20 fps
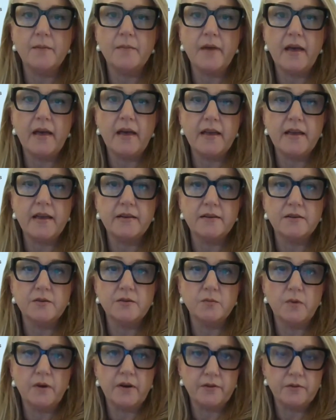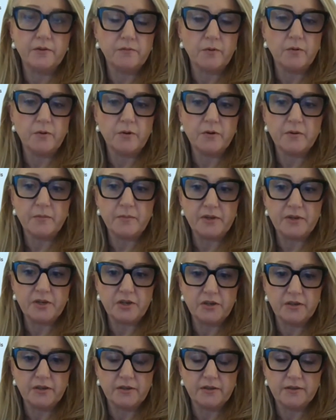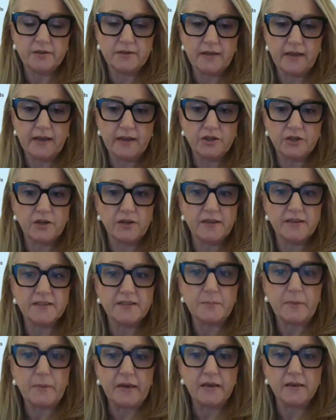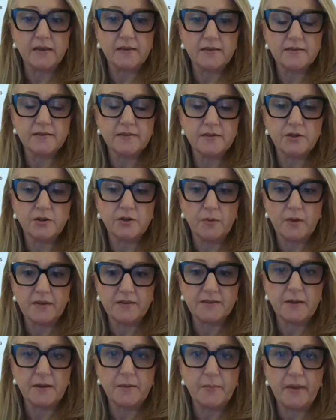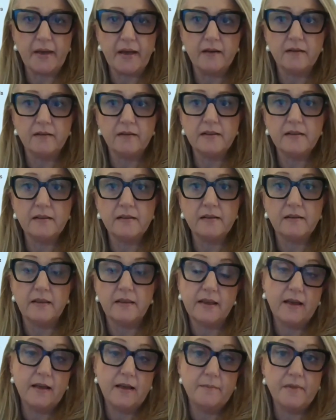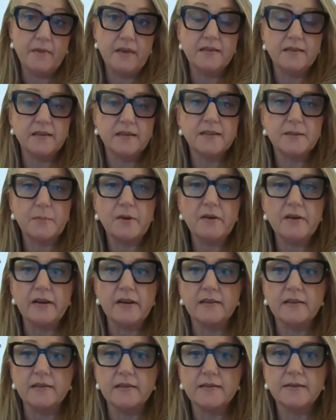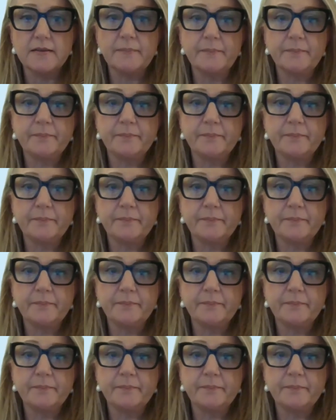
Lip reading: and one of the Royal Commissioners actually speaks to us about his experience.